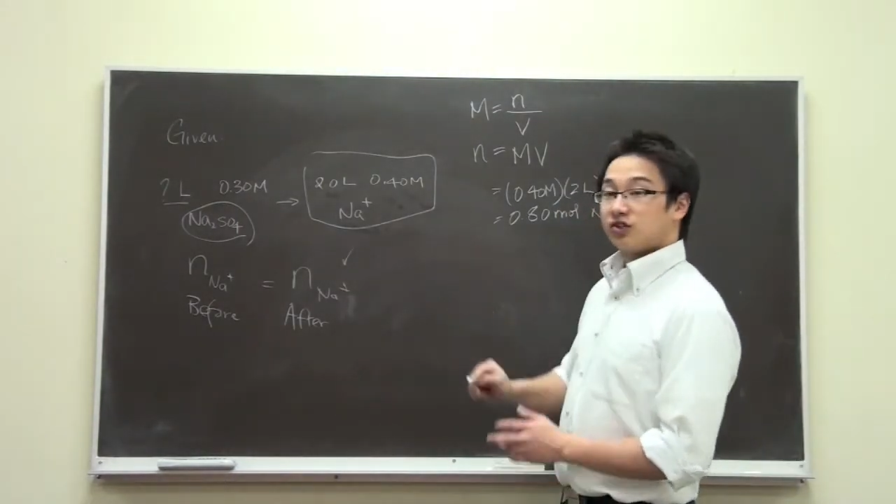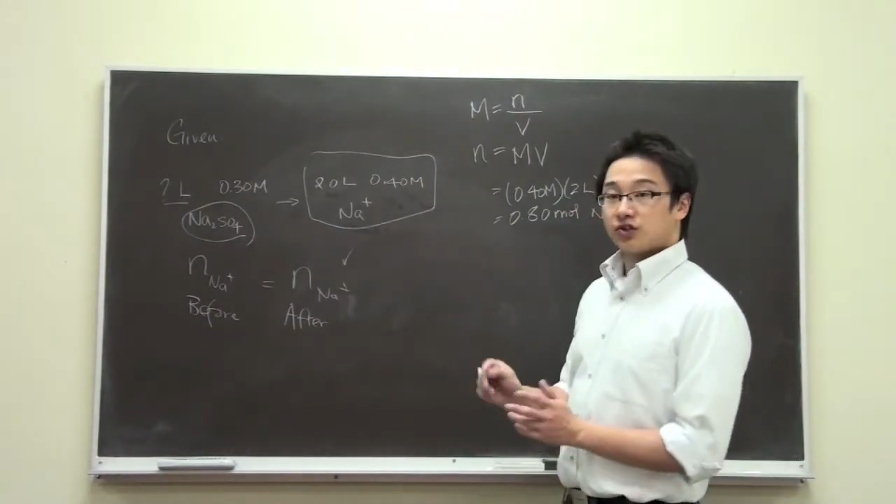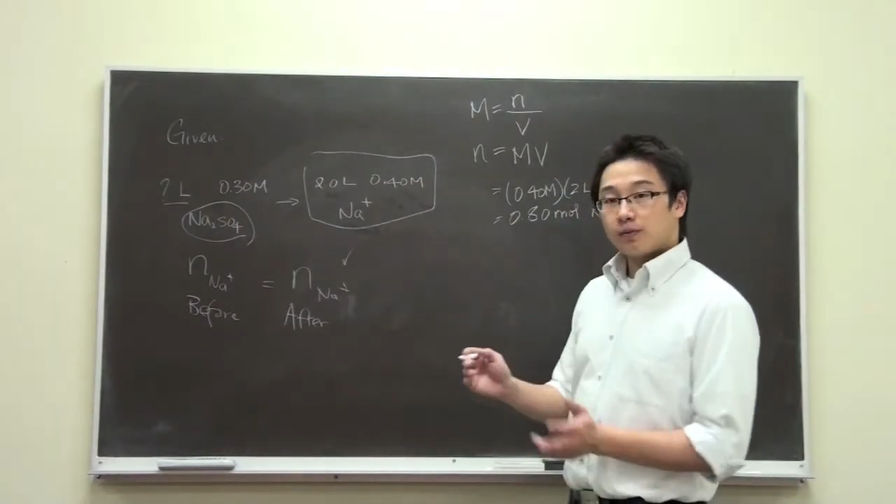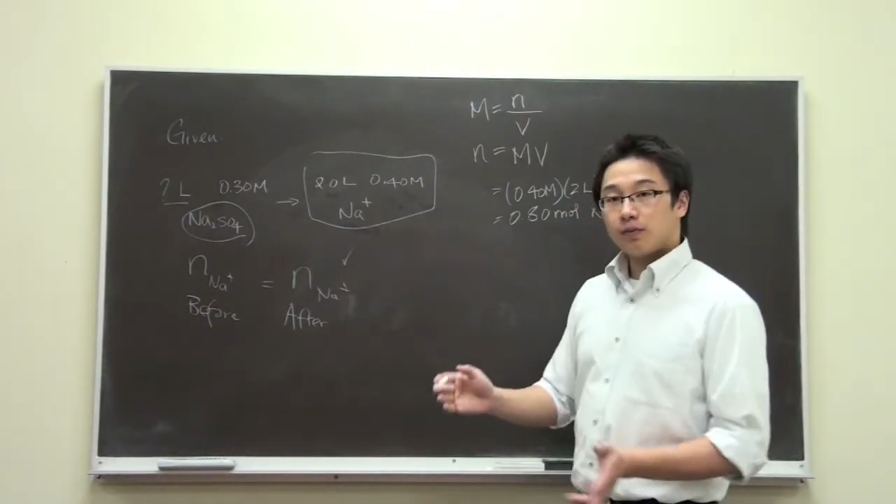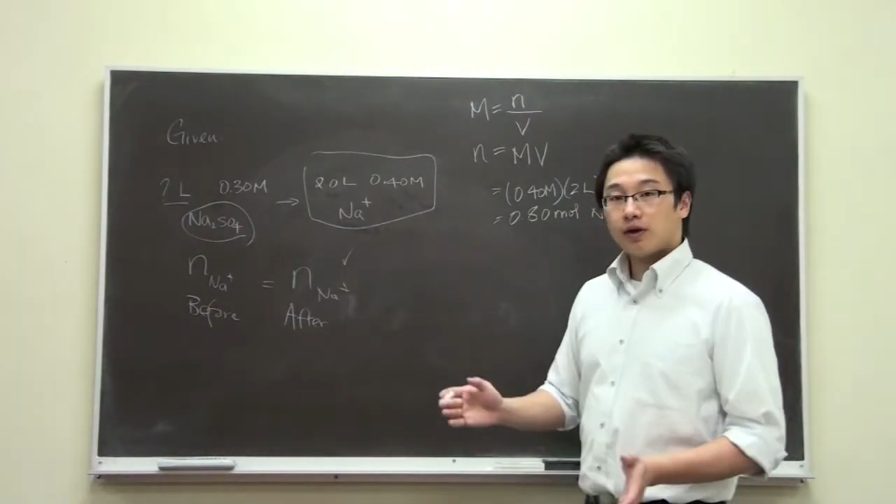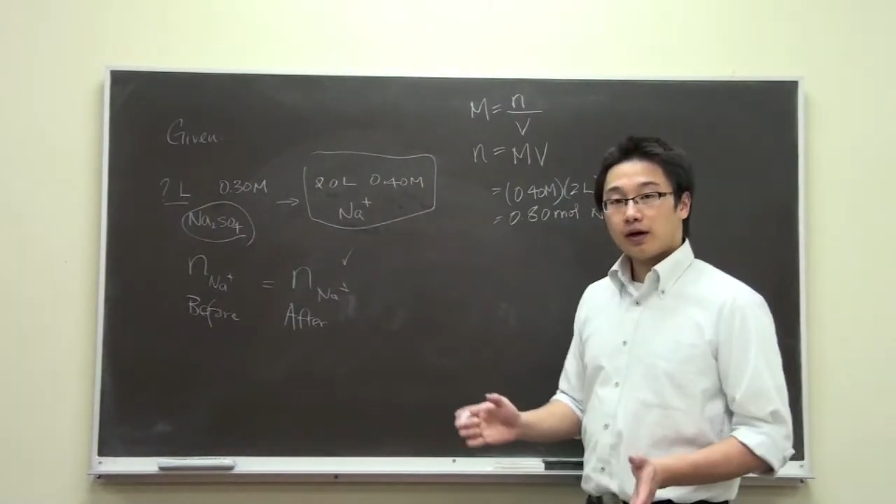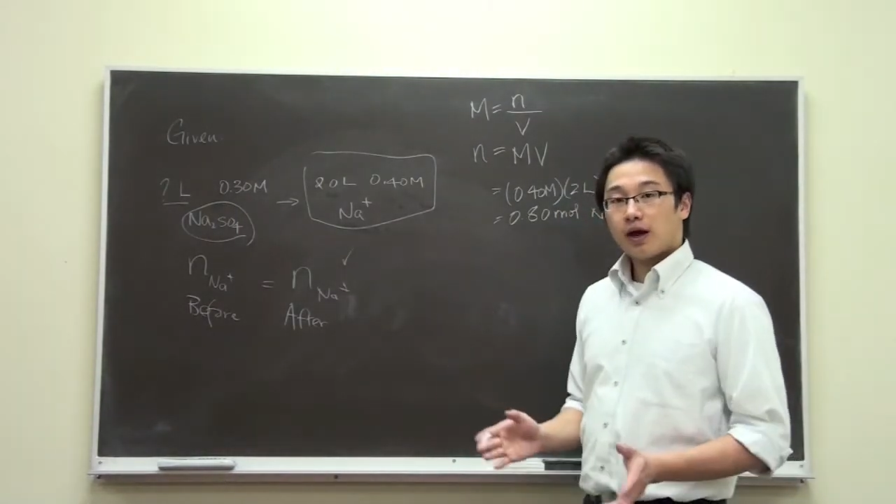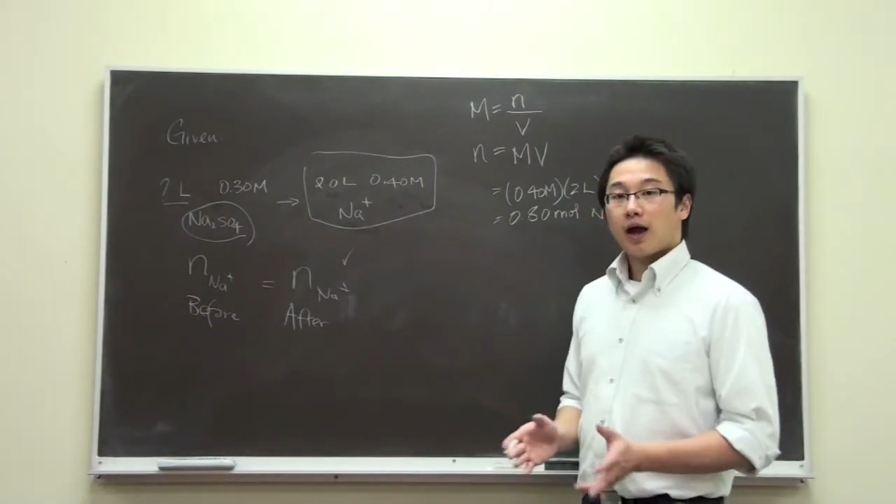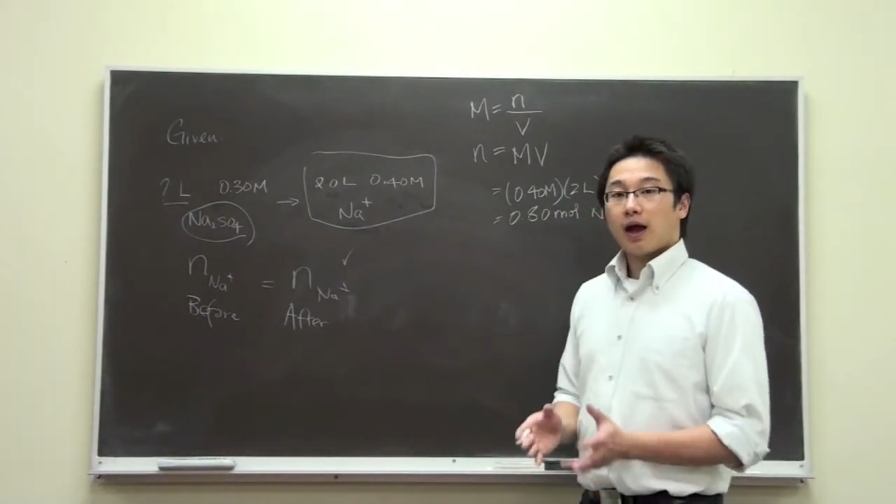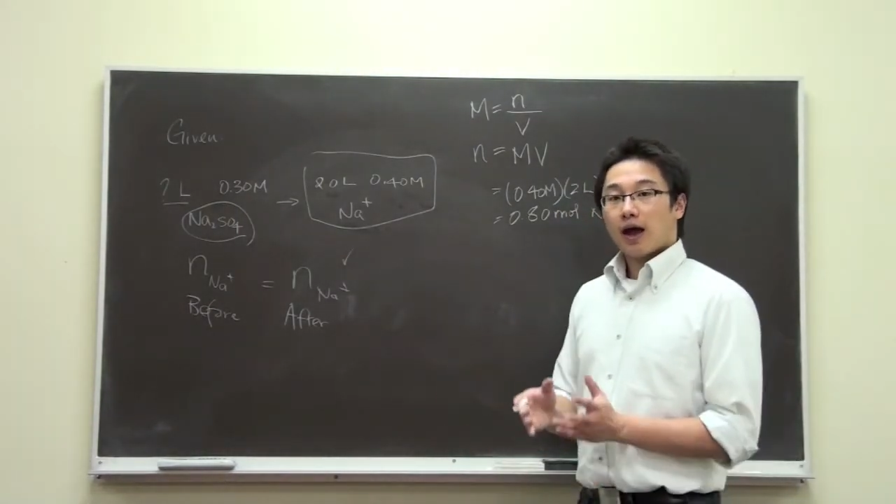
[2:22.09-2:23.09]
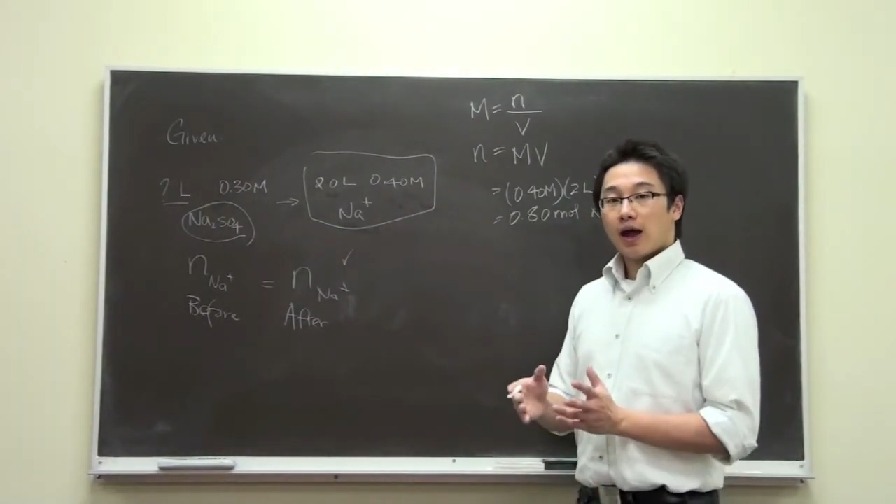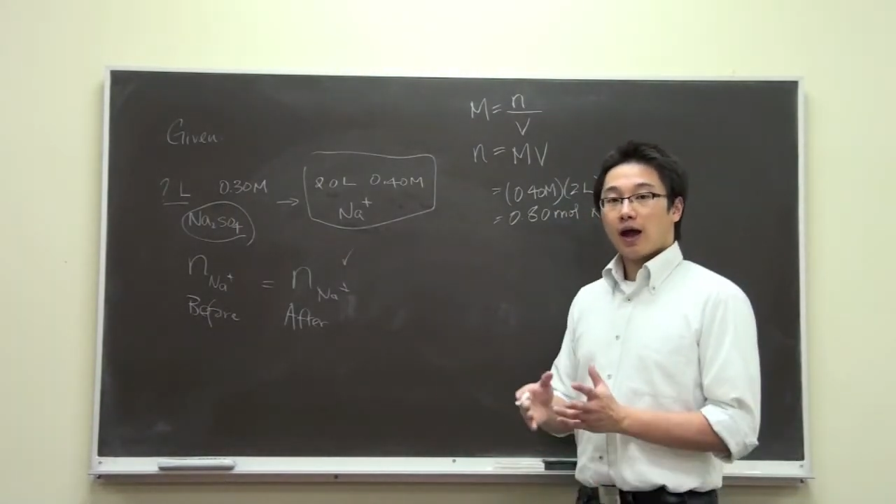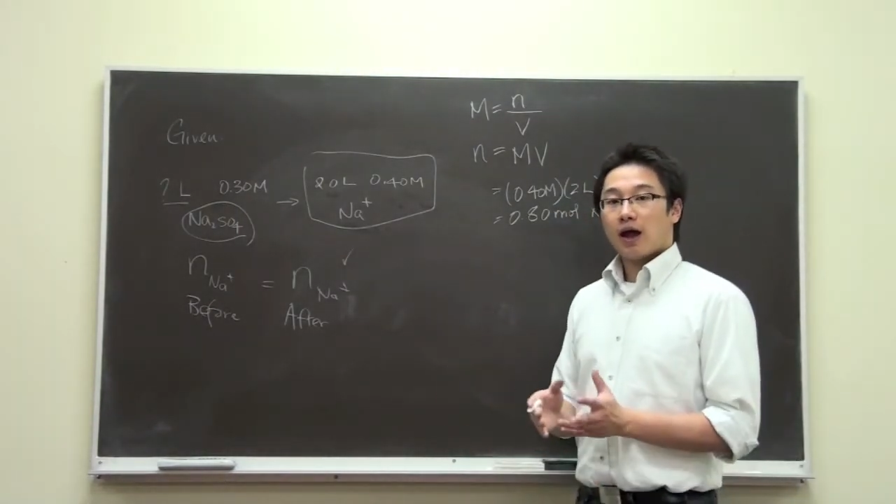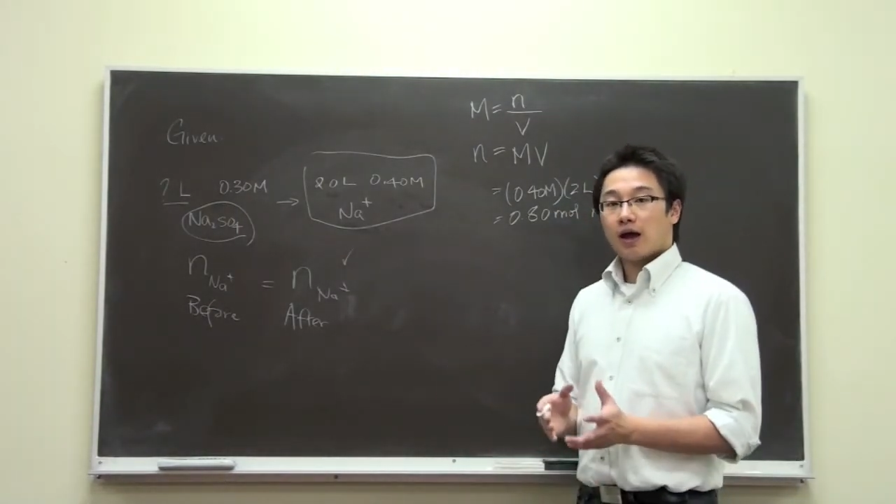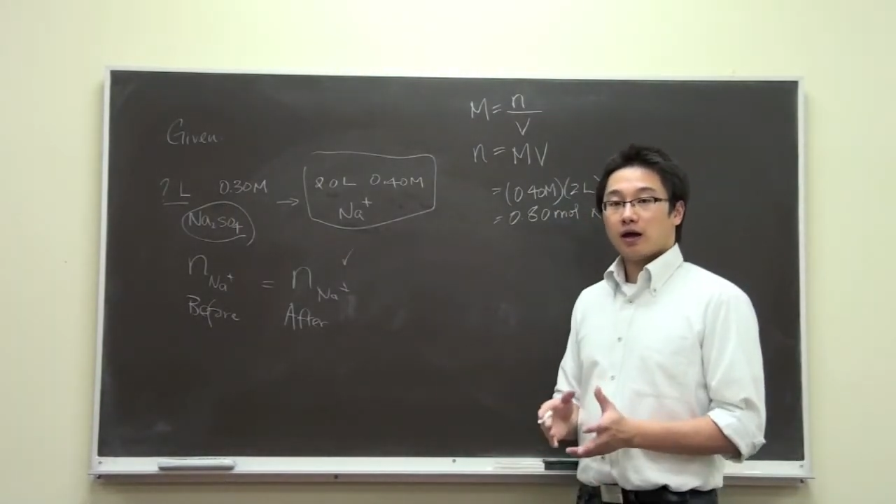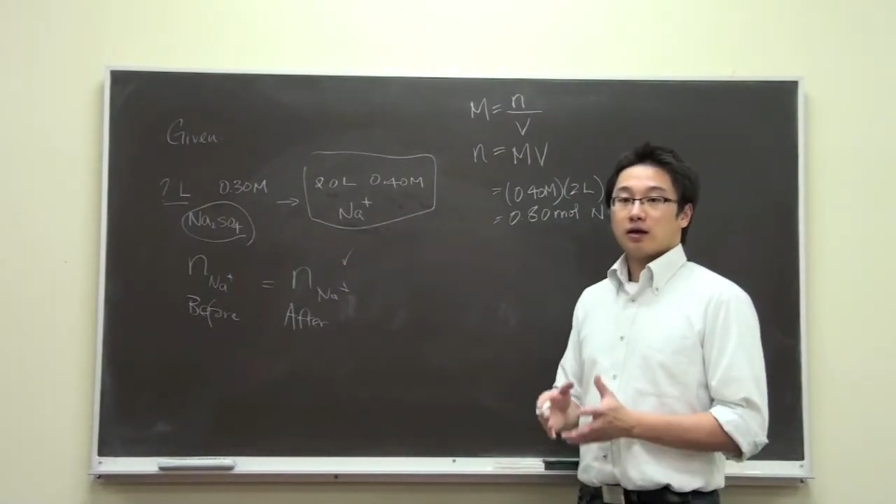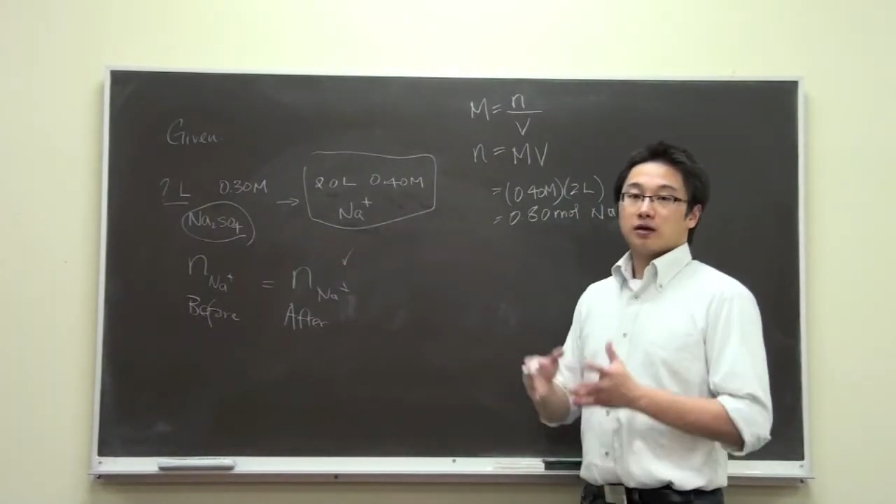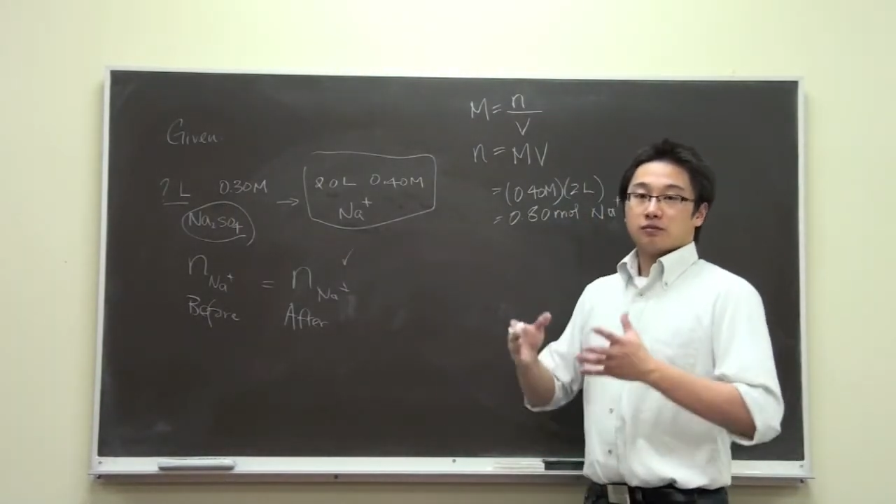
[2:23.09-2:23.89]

simply a